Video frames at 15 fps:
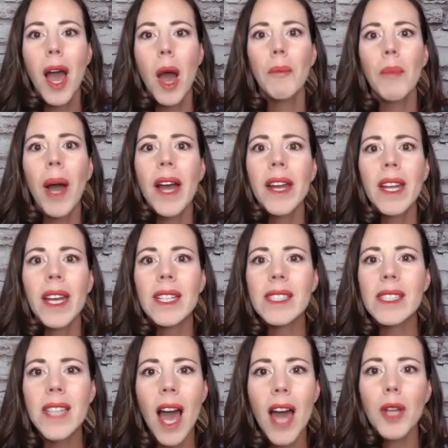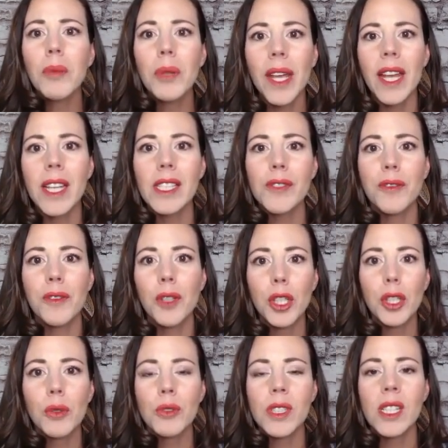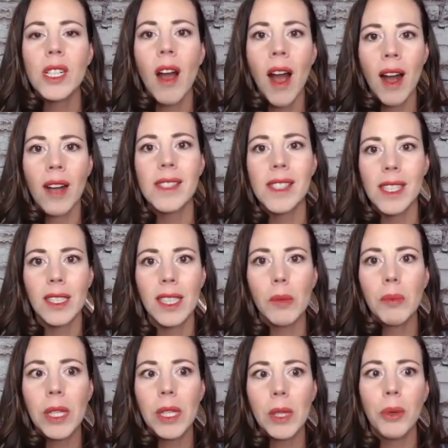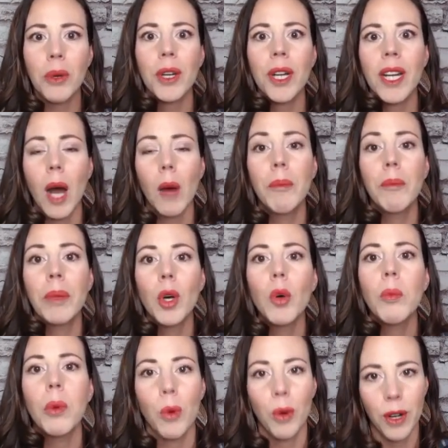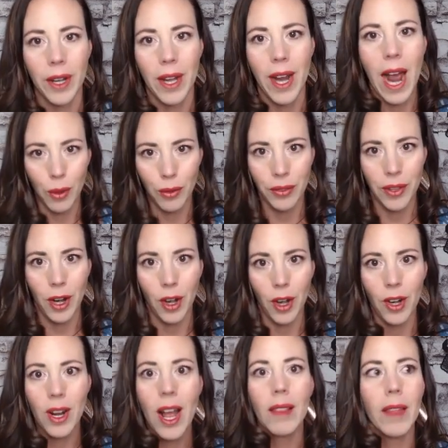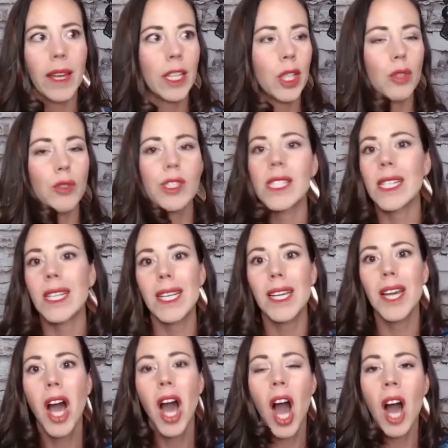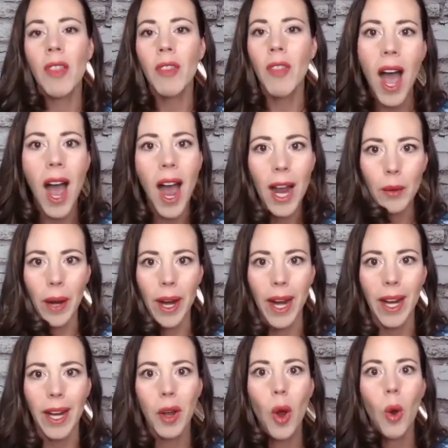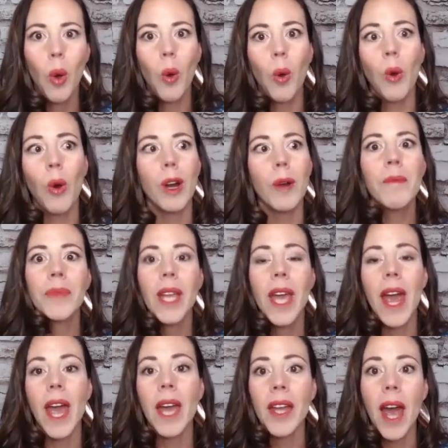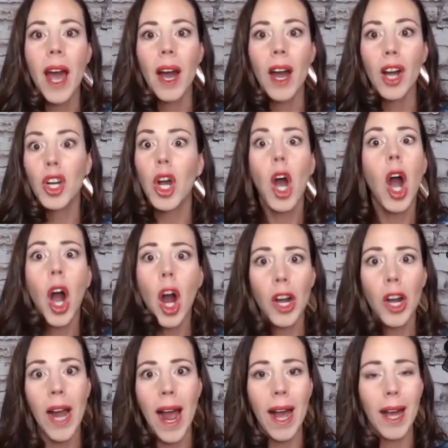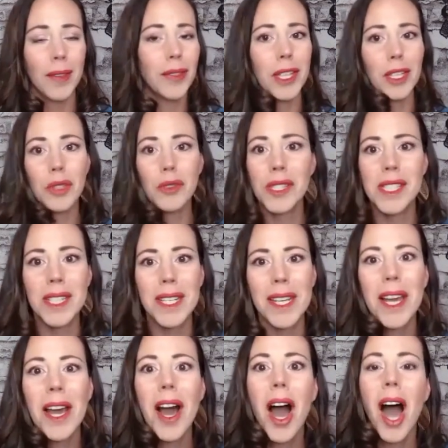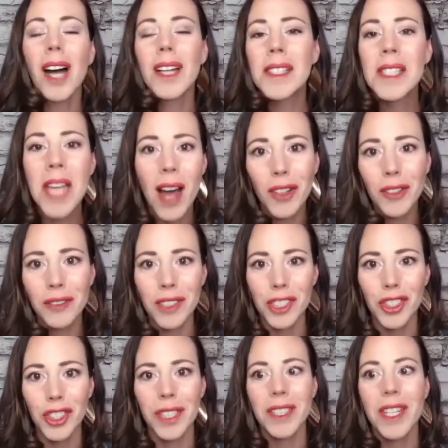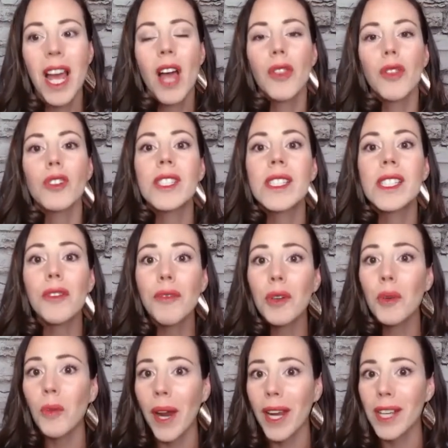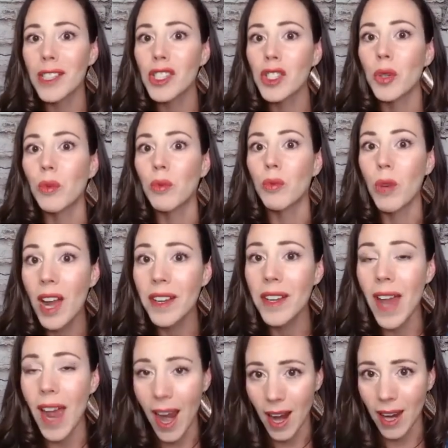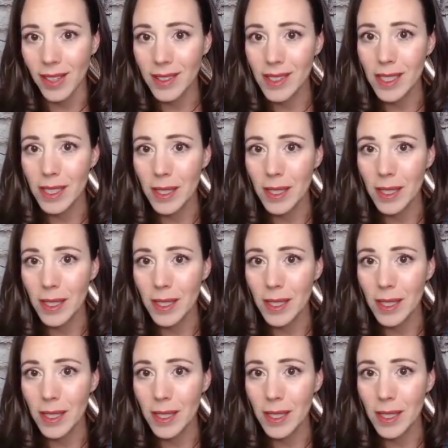but it's not a place for you to constantly be putting a billboard out there like you see on the highway, or a car ad that you see on television. There's different ways to run ads